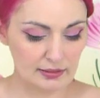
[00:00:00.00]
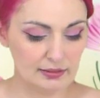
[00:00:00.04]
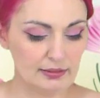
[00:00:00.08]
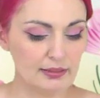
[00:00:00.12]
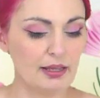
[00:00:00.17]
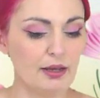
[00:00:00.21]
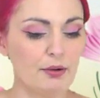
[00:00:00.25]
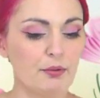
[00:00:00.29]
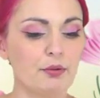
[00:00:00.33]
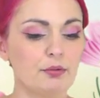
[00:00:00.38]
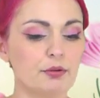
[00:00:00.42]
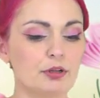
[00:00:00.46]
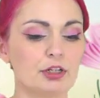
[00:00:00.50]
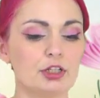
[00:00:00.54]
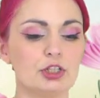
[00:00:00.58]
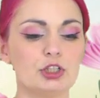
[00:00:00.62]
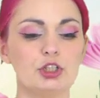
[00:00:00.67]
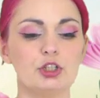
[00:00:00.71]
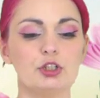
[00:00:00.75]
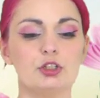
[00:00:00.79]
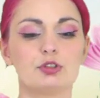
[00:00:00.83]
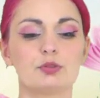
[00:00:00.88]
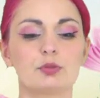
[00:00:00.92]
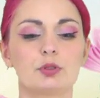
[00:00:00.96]
Now what we're going
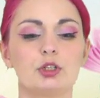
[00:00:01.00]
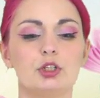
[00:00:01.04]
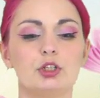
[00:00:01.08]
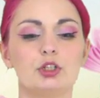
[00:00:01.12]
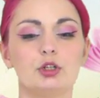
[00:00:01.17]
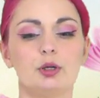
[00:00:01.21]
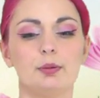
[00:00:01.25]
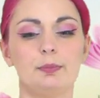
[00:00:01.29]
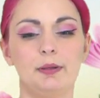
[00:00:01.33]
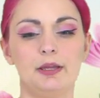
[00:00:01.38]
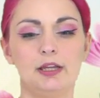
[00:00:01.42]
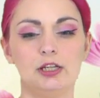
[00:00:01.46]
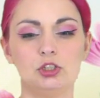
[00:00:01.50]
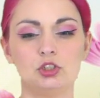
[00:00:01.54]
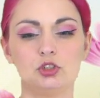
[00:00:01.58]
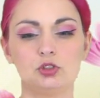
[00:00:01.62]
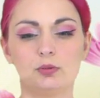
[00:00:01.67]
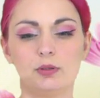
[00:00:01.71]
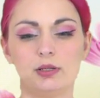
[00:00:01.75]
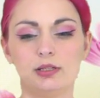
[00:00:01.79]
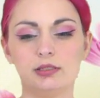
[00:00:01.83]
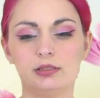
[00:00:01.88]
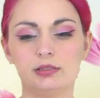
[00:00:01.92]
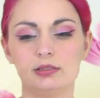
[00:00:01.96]
to do is we're going to do a pinch
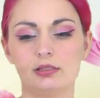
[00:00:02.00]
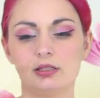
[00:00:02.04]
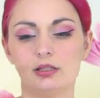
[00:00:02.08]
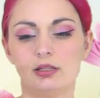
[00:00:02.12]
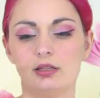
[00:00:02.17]
twist,